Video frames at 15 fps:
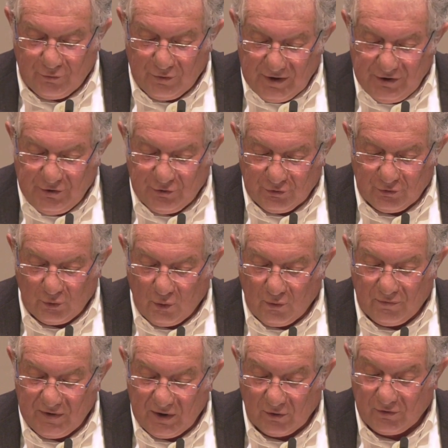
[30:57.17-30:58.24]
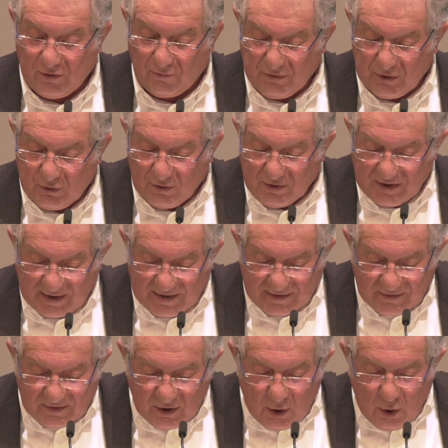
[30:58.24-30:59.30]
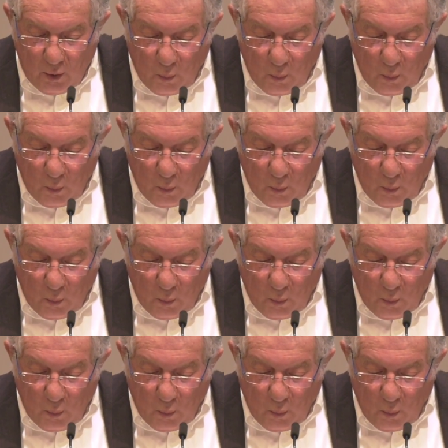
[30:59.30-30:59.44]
religious or philosophical tenets.